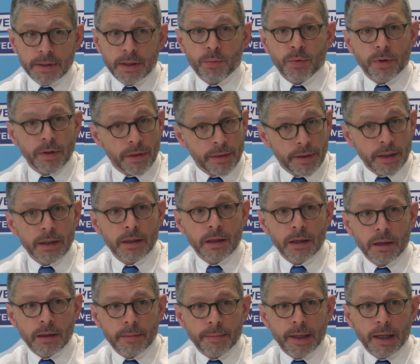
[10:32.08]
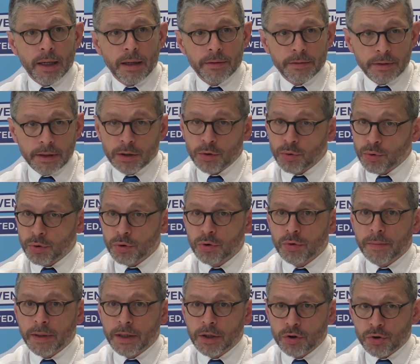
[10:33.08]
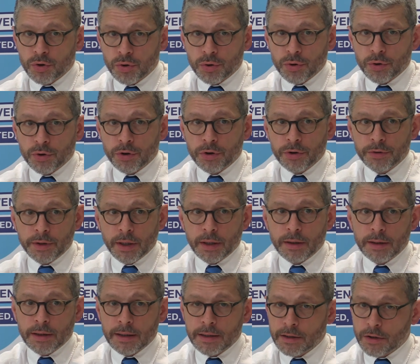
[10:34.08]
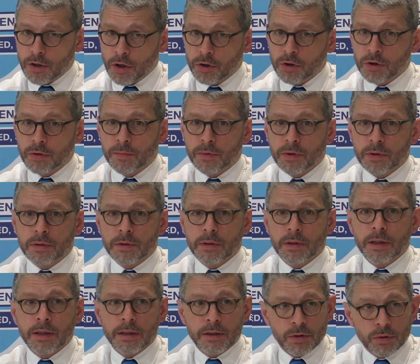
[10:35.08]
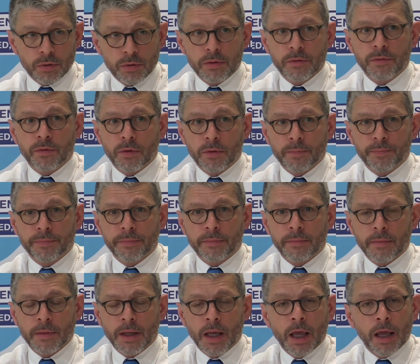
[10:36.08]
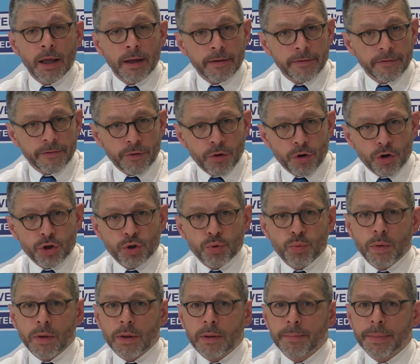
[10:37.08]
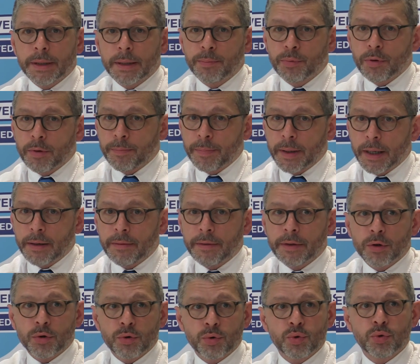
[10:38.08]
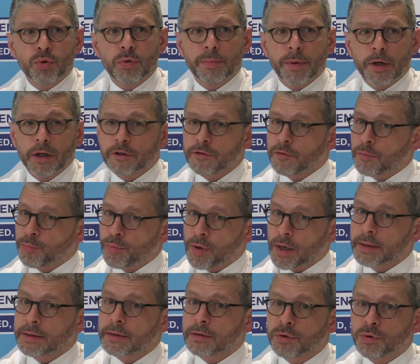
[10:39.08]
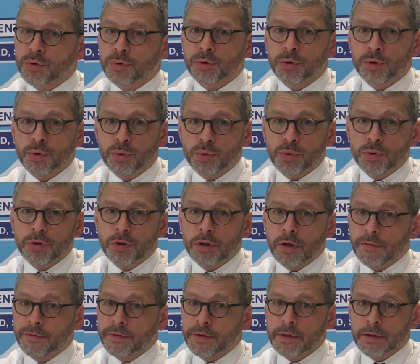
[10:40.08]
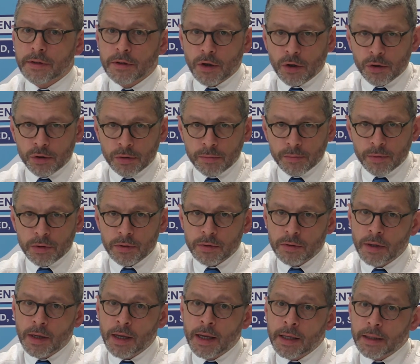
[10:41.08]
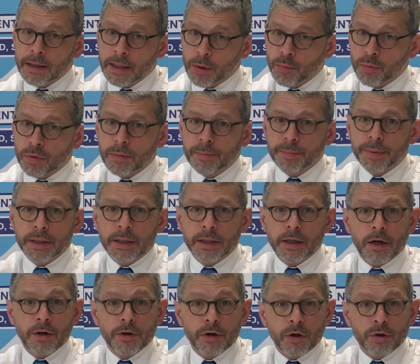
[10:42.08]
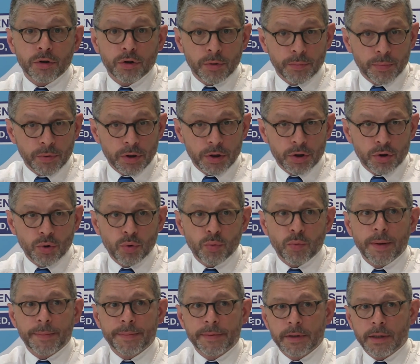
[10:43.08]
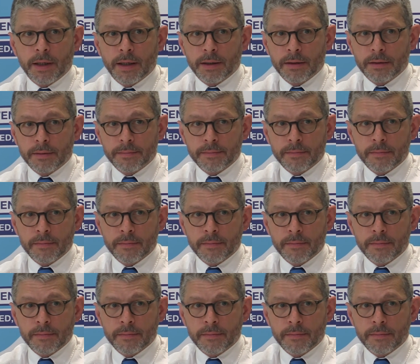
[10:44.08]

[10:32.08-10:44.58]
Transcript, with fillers: that we're thinking about in order to make sure that this document is useful. First, we'll be preparing a toolbox for practical use of this document that will be on our WHO website.